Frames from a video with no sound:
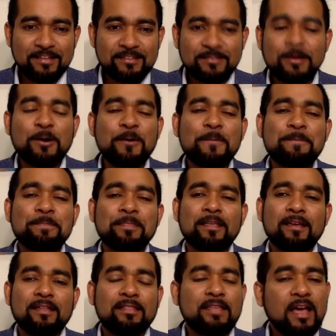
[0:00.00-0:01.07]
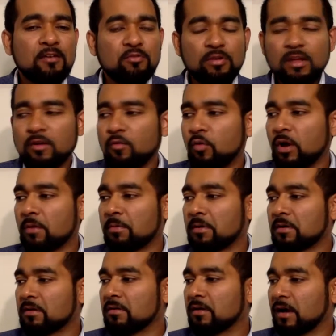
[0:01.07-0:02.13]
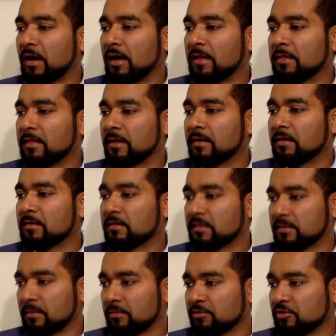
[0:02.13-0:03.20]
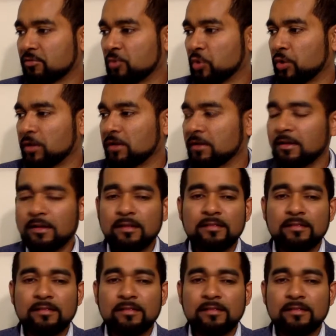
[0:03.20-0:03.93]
So they're doing whatever they're supposed to be doing.